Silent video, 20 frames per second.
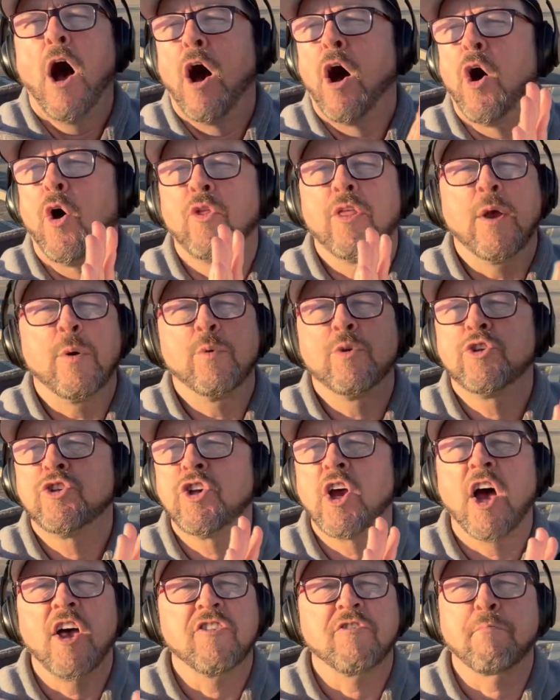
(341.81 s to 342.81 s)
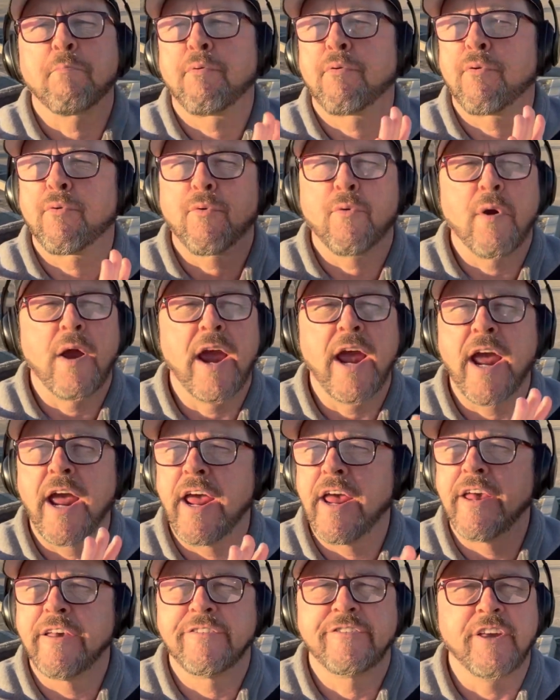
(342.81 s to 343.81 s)
oh, they were just
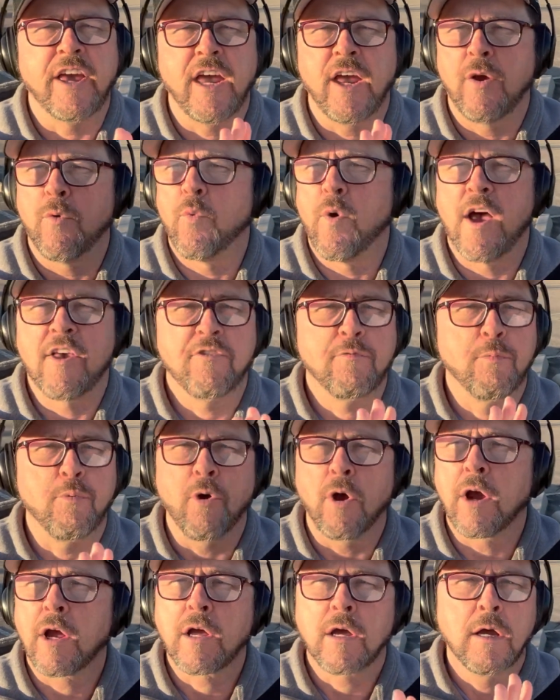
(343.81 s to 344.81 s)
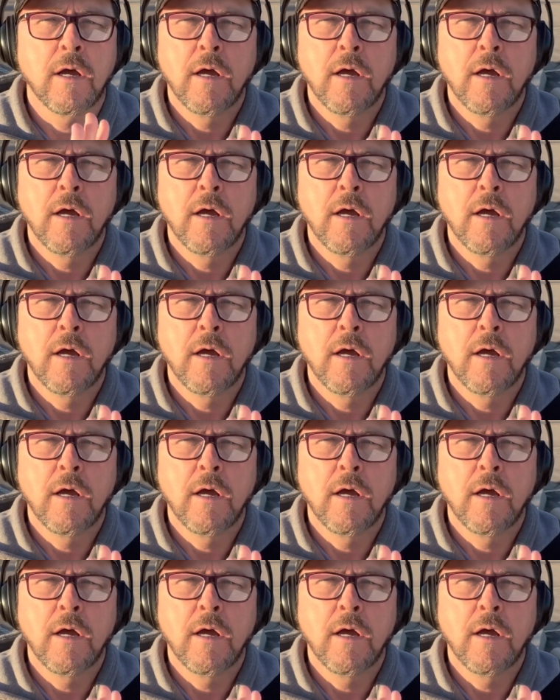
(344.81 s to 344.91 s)
praising Westbrook,